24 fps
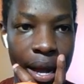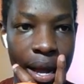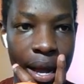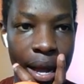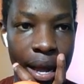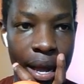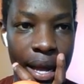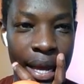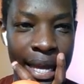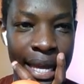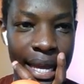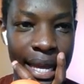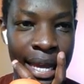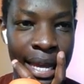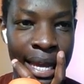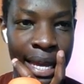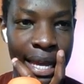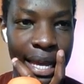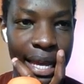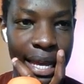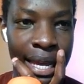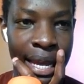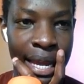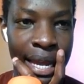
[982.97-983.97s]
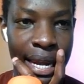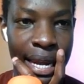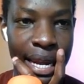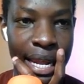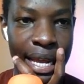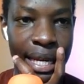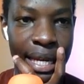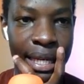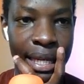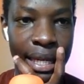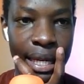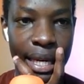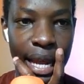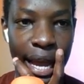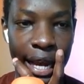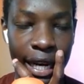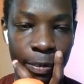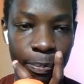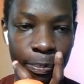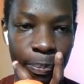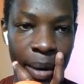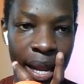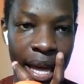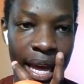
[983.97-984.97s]
he need nice
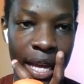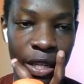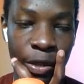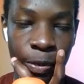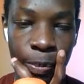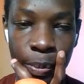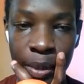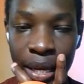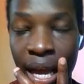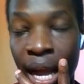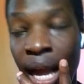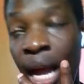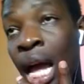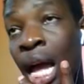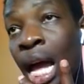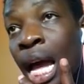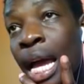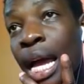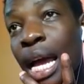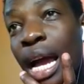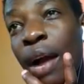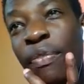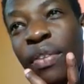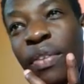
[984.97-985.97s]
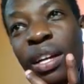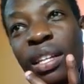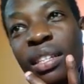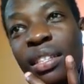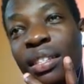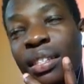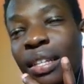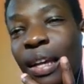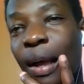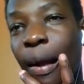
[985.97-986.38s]
players. Yeah, of course,